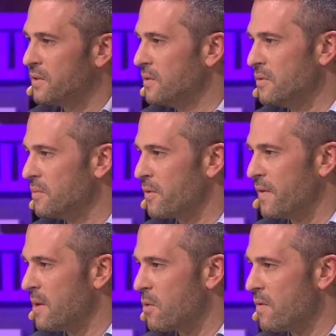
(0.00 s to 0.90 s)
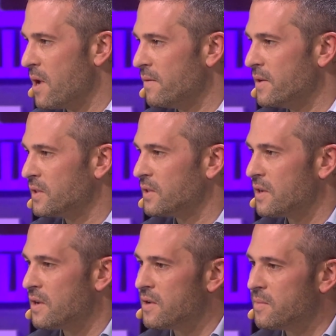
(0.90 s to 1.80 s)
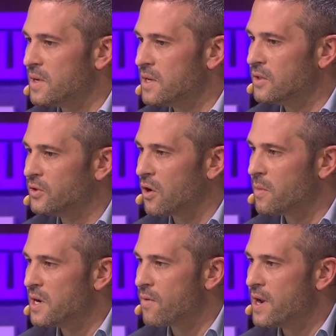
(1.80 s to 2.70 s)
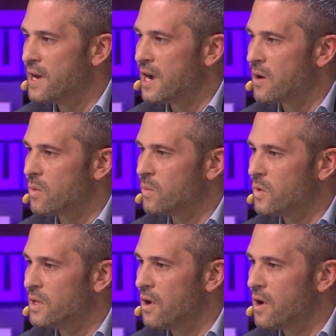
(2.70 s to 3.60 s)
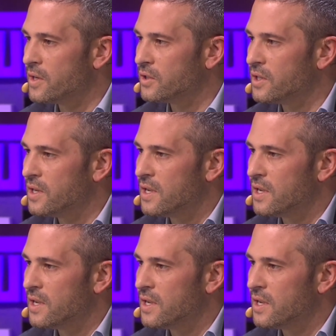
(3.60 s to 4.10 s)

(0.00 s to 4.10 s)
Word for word: to provide more relevance. Um, in Germany right now, we launch